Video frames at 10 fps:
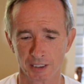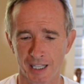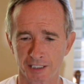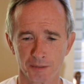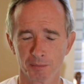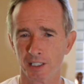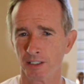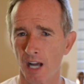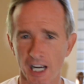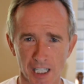And that's been
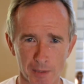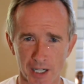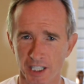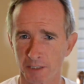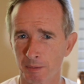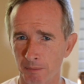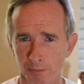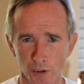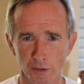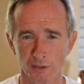documented, it's been
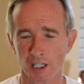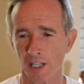proven